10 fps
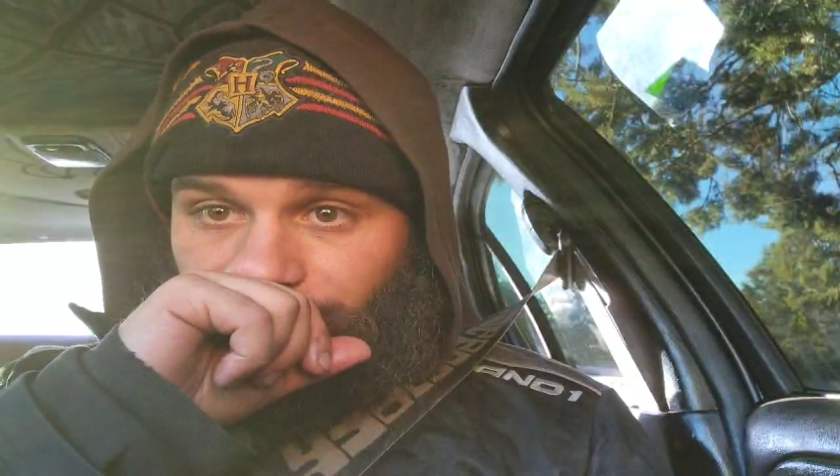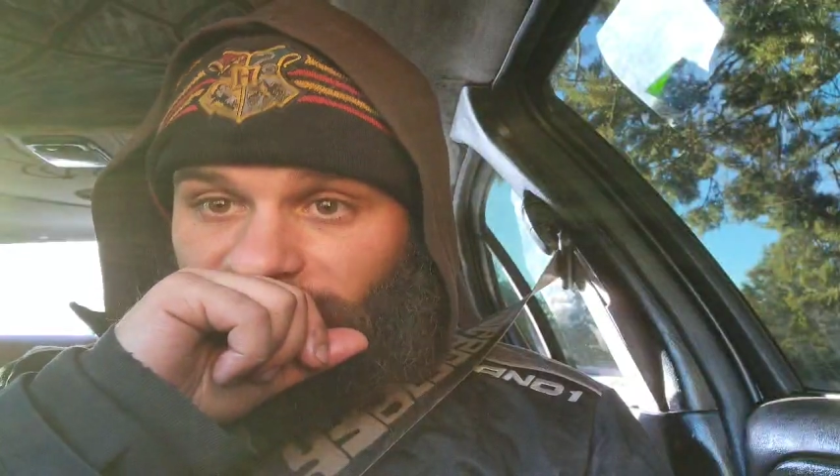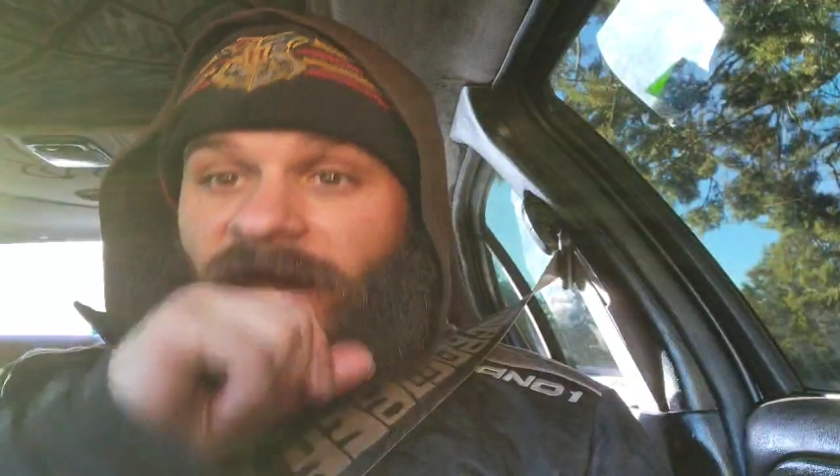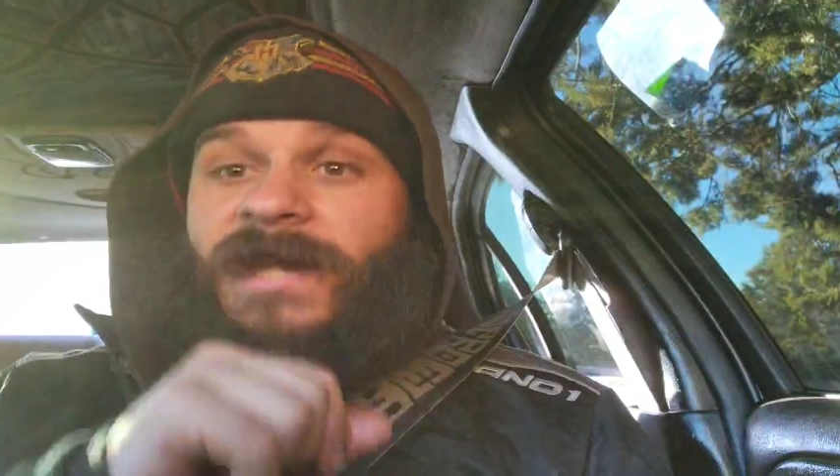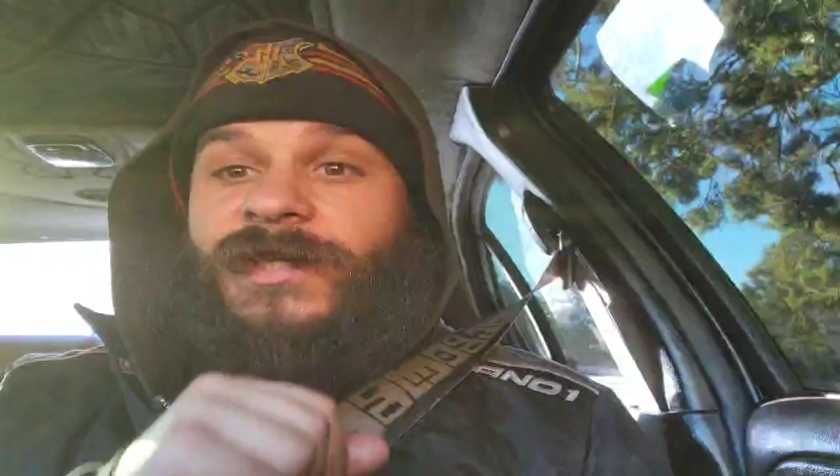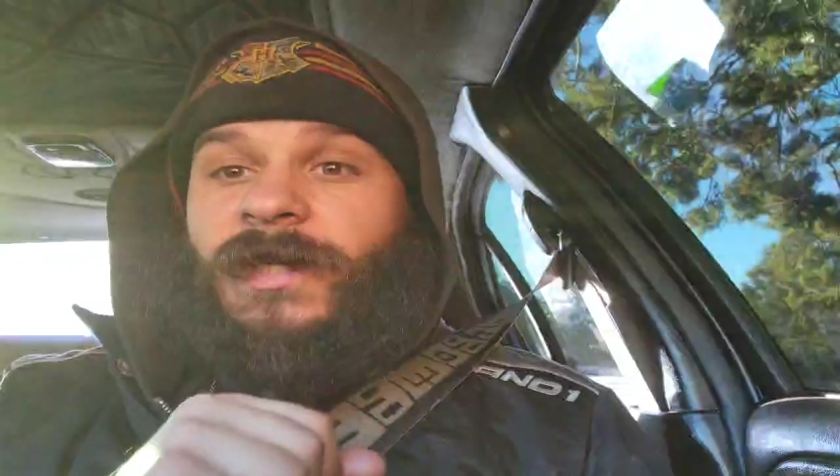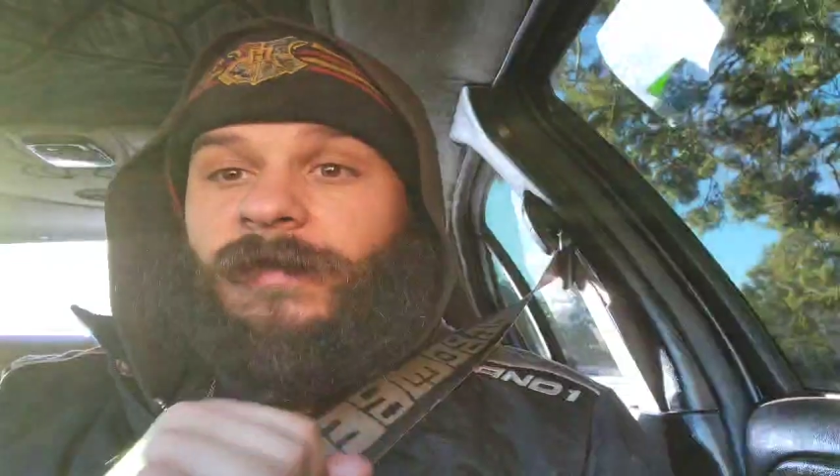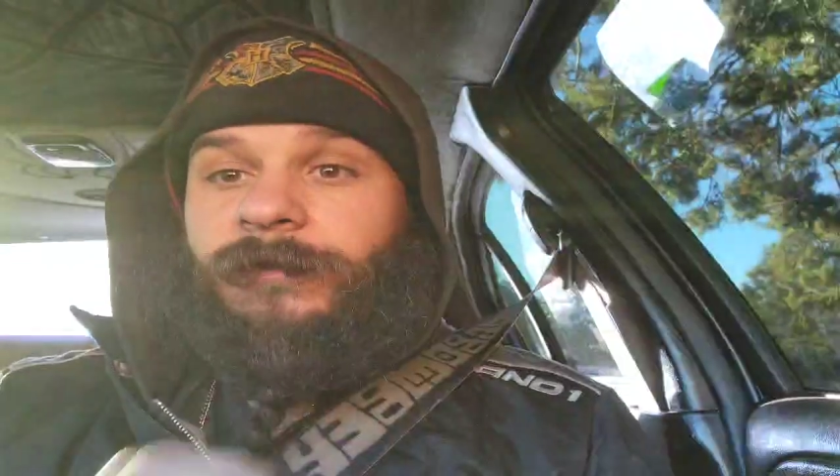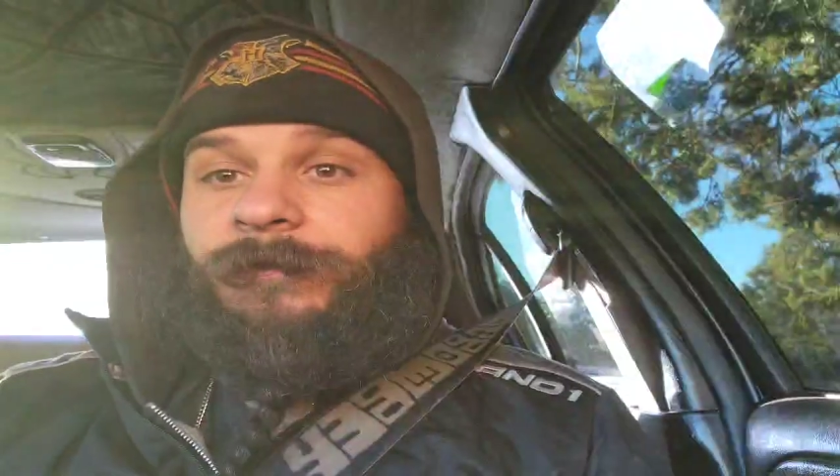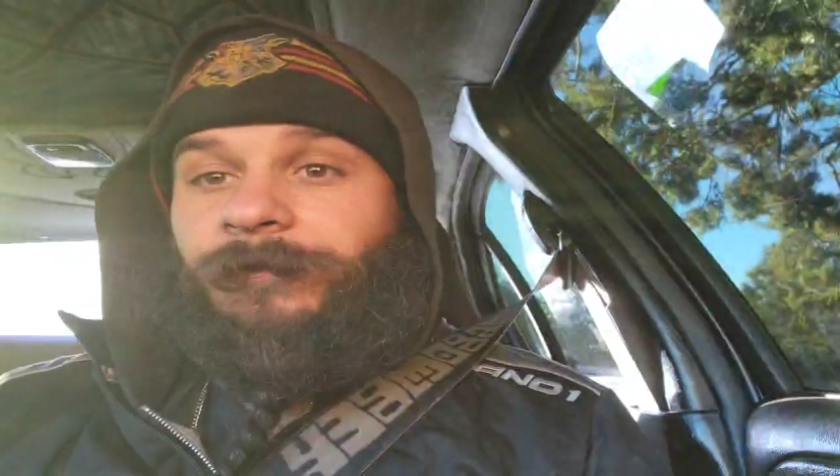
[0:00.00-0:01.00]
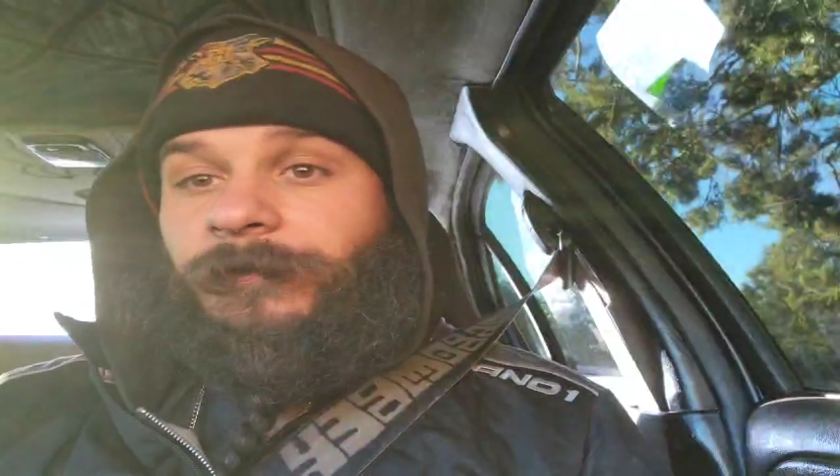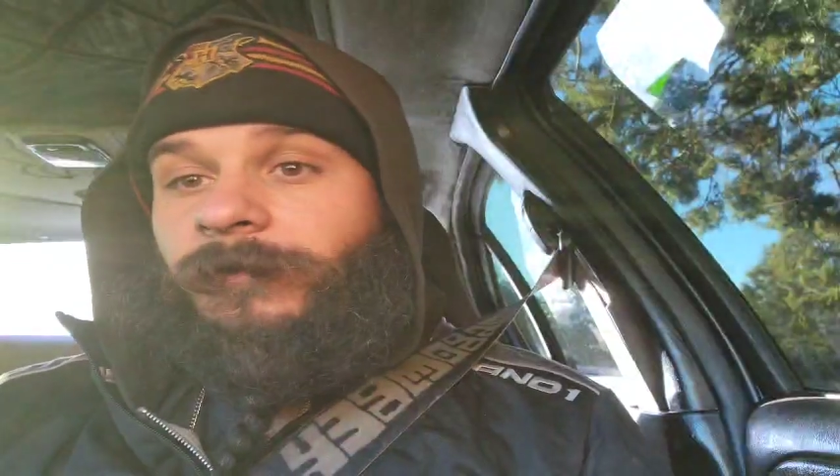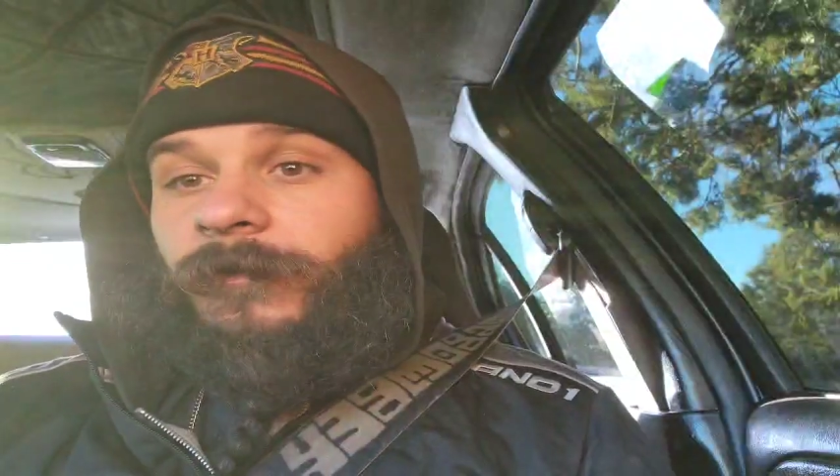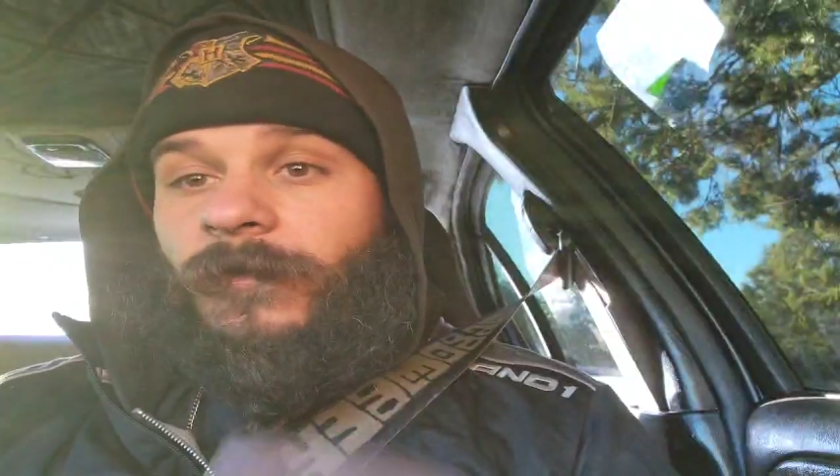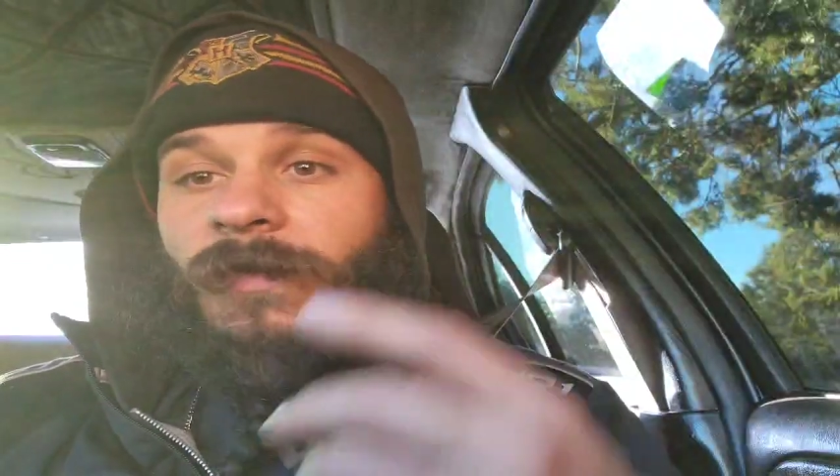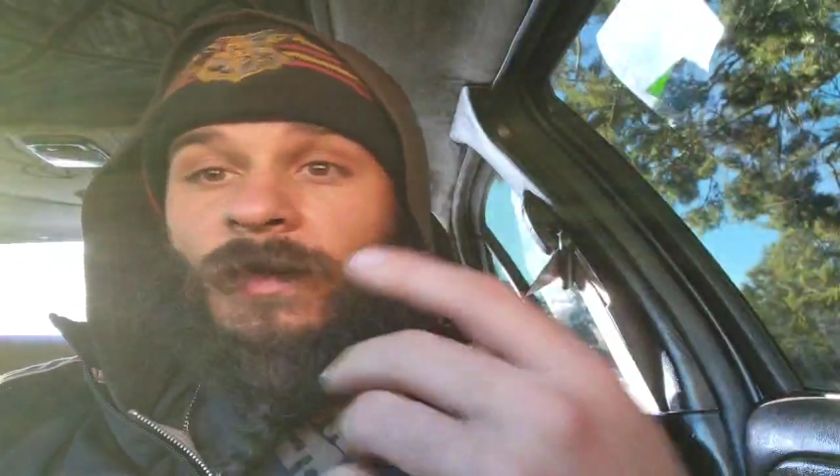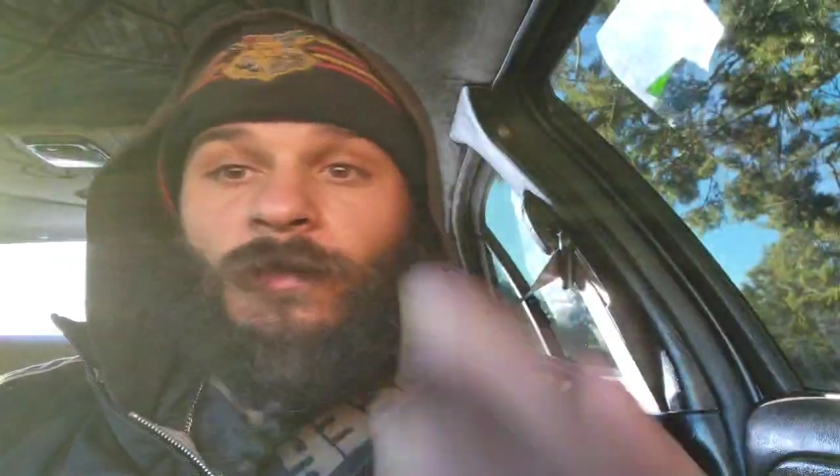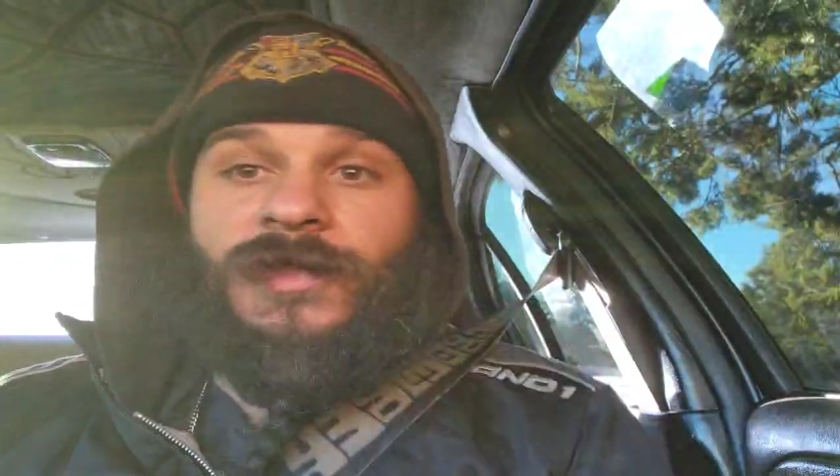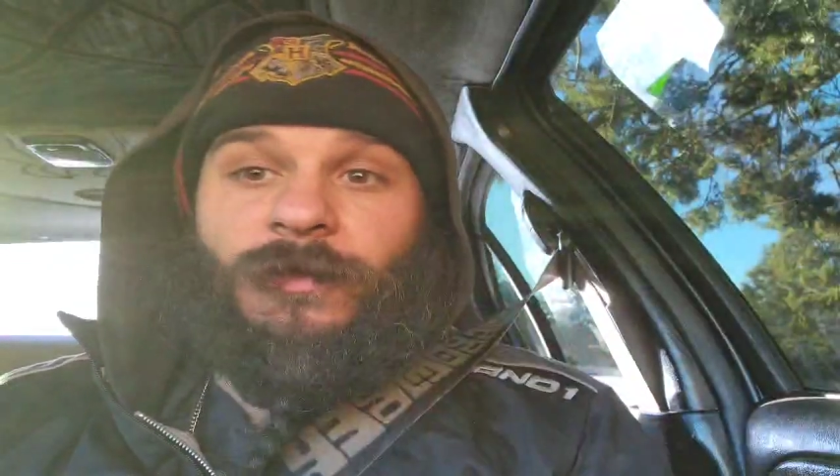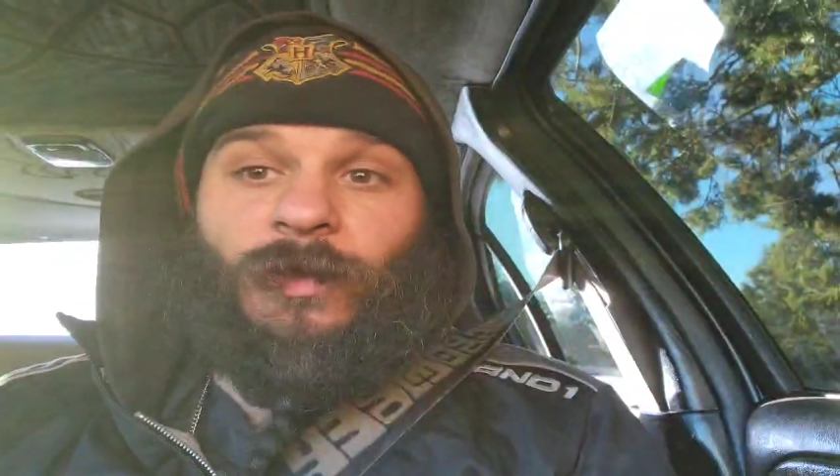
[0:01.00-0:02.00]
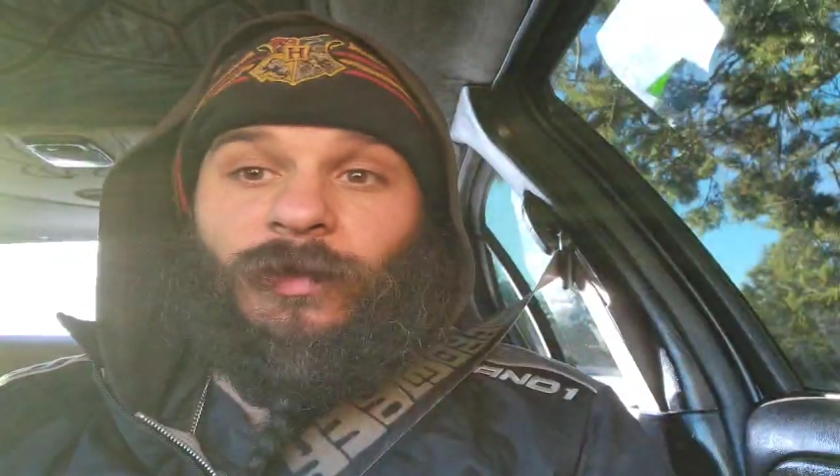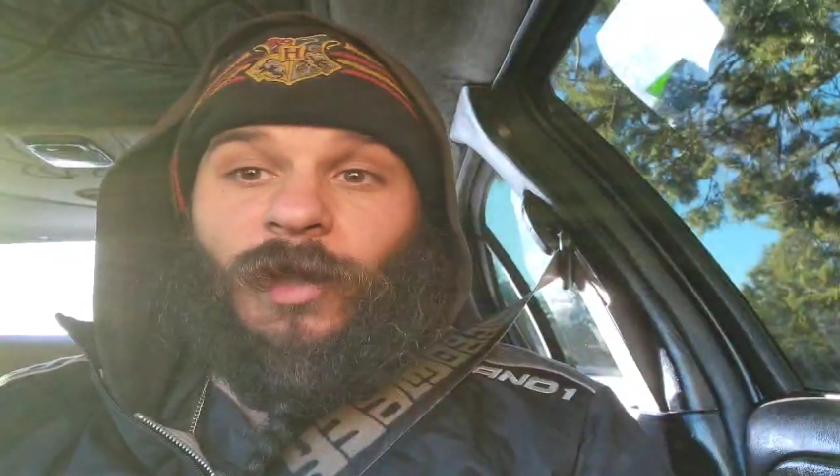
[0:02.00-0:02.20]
cash out, which will